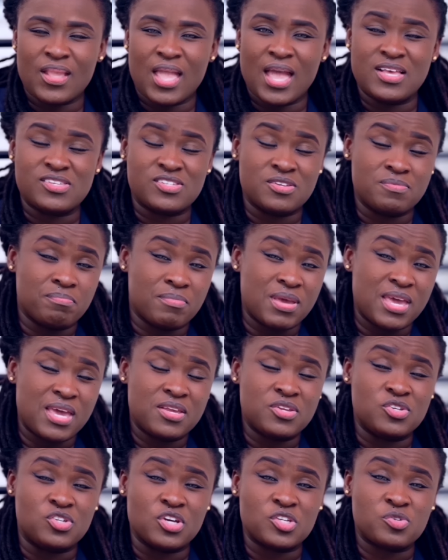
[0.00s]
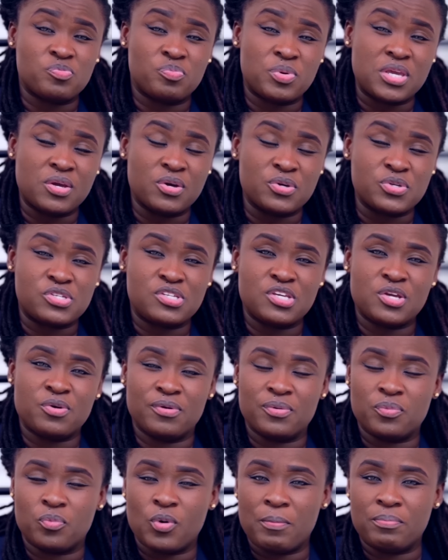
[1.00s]
as it may just be her
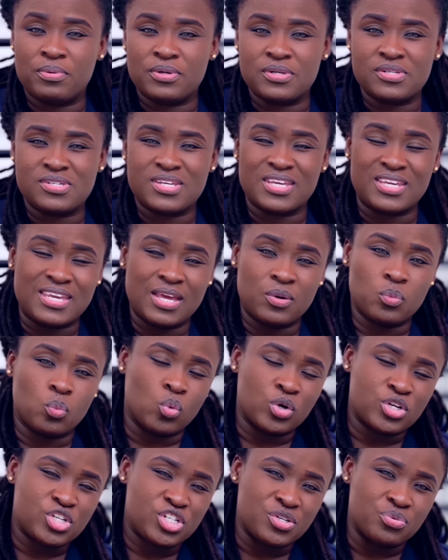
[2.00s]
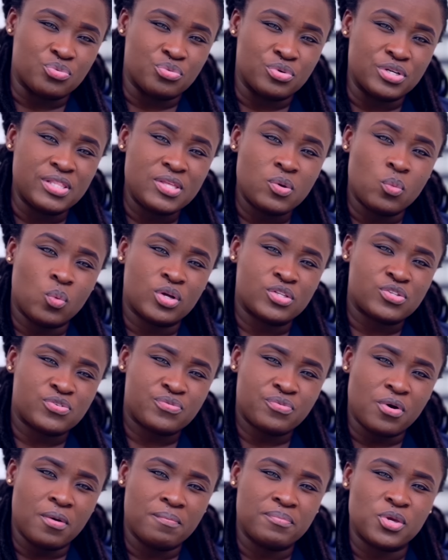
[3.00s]
secret weapon to get what she really wants
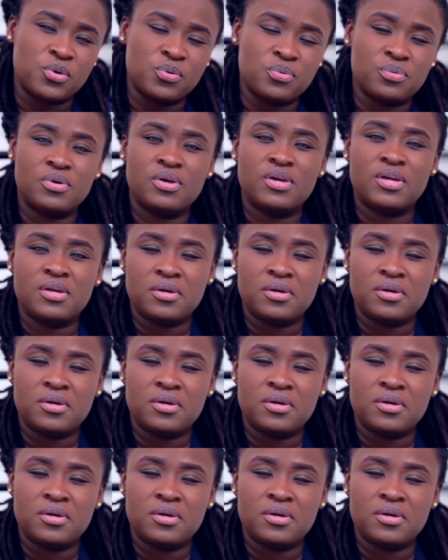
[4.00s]
from you